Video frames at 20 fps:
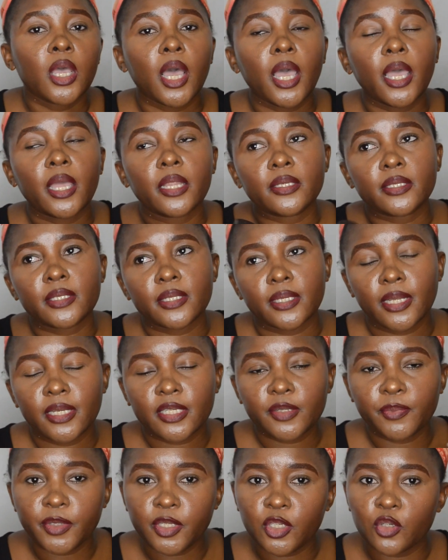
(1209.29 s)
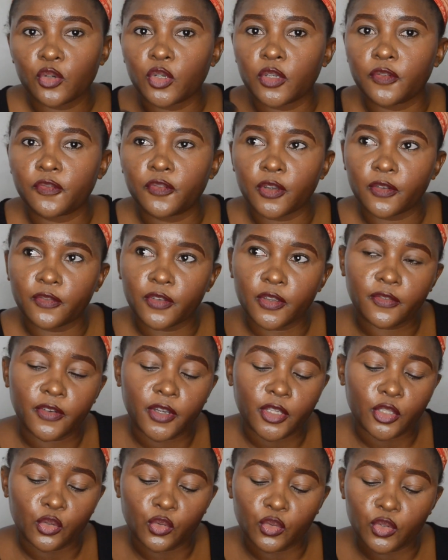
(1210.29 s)
and let me know if you have
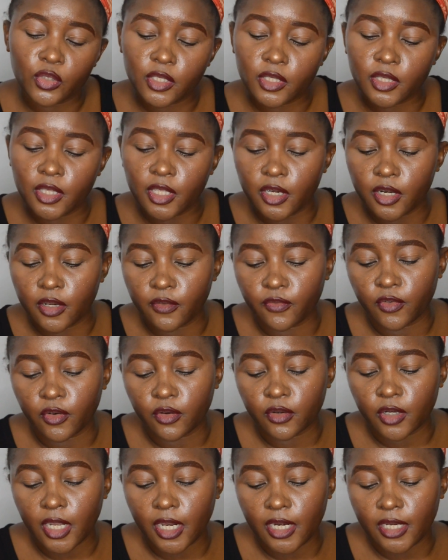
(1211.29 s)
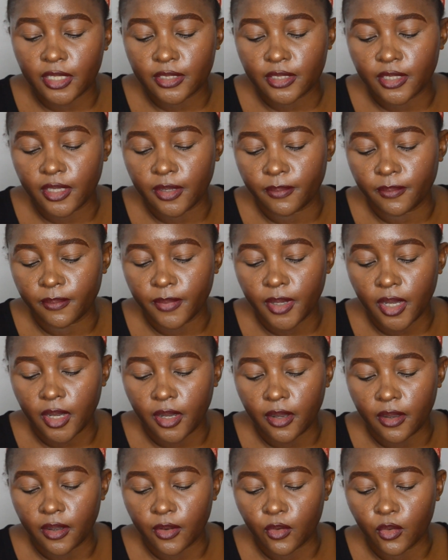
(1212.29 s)
ever used the Revlon colorstay
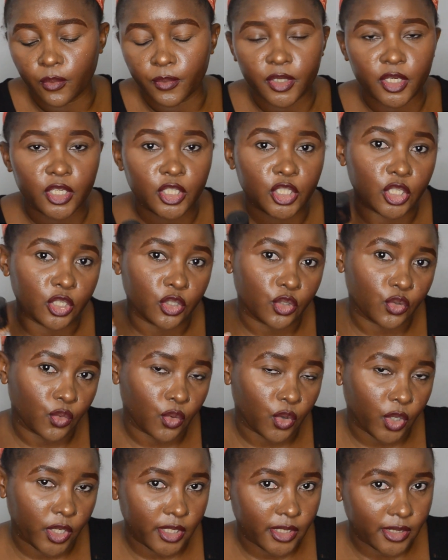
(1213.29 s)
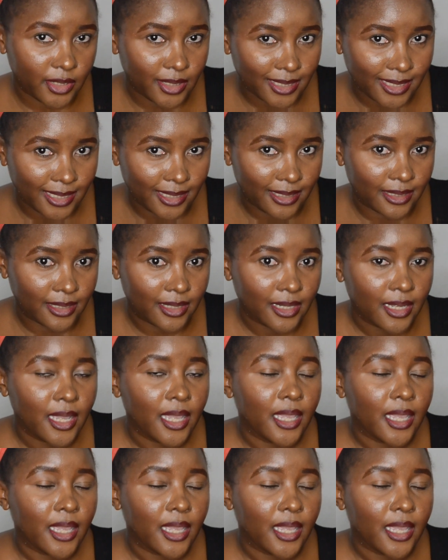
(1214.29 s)
combination to oily skin.